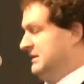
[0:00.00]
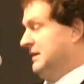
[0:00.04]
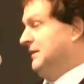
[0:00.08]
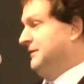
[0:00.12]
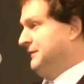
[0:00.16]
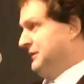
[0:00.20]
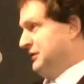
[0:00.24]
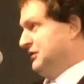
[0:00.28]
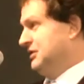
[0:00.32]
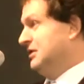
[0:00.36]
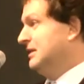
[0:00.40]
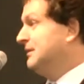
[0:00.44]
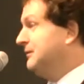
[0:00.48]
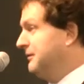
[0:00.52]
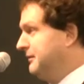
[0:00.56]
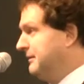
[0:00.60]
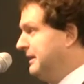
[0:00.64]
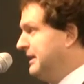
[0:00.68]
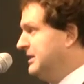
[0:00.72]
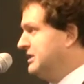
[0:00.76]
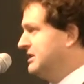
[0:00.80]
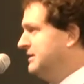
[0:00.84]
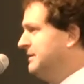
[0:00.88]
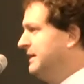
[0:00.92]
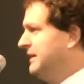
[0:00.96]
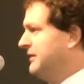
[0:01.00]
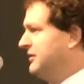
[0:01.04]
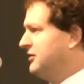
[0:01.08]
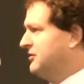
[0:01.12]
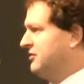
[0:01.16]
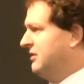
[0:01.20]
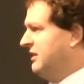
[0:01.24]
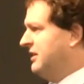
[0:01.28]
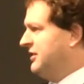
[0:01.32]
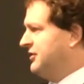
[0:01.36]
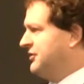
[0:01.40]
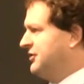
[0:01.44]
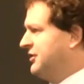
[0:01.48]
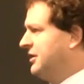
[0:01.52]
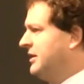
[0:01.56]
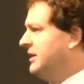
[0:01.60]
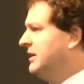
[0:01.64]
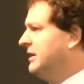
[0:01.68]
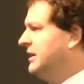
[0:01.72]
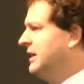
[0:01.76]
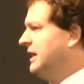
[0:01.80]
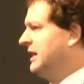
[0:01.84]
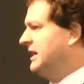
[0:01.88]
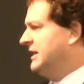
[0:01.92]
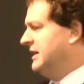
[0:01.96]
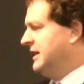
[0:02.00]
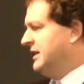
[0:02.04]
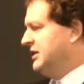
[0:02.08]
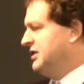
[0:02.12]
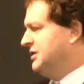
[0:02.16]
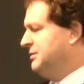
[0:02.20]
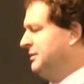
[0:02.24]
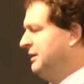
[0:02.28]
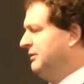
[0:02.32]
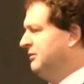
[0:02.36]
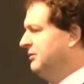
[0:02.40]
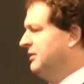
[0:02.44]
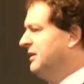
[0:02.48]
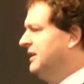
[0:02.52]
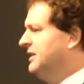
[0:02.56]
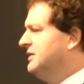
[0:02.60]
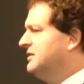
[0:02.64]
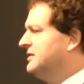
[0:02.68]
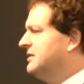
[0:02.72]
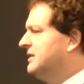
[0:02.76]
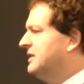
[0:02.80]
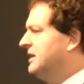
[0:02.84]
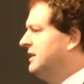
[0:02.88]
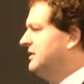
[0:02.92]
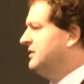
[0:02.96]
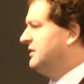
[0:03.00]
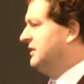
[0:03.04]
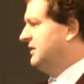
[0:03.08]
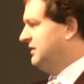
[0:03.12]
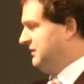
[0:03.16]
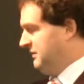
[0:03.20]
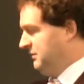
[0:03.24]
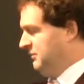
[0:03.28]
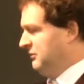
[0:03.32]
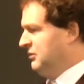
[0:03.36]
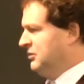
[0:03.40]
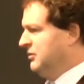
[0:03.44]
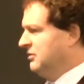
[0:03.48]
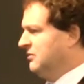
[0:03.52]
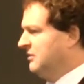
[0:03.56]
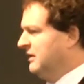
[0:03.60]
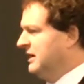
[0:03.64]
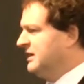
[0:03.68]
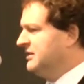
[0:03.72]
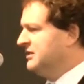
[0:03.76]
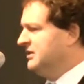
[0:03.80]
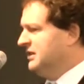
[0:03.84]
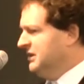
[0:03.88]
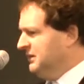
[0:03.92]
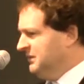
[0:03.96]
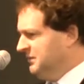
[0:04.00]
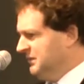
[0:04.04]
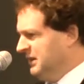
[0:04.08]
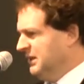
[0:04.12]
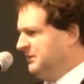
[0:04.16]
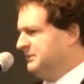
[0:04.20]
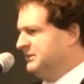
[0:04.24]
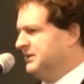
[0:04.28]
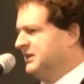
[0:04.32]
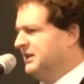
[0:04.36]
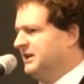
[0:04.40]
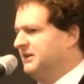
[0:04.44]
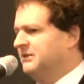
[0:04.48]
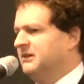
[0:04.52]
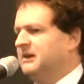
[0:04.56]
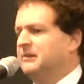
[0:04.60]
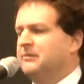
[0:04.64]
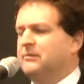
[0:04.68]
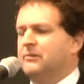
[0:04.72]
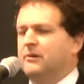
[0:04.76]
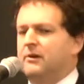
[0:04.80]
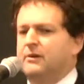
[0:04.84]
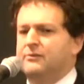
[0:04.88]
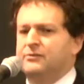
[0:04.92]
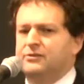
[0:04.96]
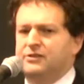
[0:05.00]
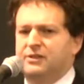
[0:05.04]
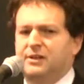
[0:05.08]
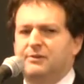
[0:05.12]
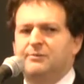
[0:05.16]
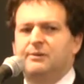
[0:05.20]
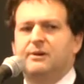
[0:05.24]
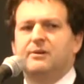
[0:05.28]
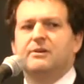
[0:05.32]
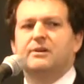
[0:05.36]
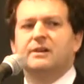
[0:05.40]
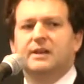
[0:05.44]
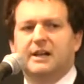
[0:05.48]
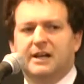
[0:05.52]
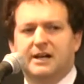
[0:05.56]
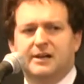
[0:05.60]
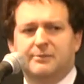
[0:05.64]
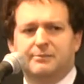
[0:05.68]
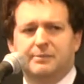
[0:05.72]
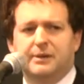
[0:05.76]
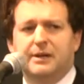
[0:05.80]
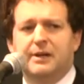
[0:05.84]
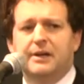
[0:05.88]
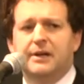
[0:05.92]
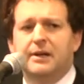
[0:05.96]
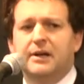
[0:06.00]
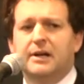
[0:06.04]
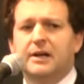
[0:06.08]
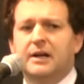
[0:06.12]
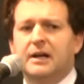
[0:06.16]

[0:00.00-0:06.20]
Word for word: official information about the strategy and it has to be released unless there's good reasons, you know, particularly around privacy where it can't be.